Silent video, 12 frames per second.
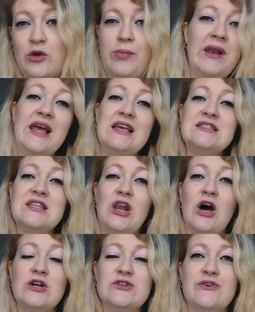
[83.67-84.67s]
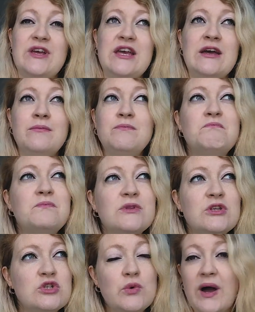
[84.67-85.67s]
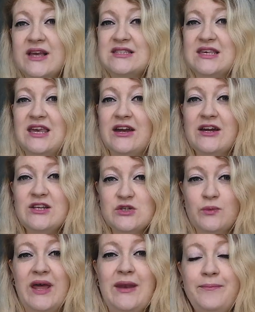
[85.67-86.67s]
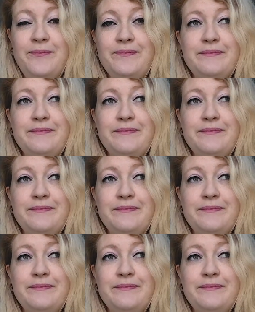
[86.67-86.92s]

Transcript: plays the lottery twice a year to win?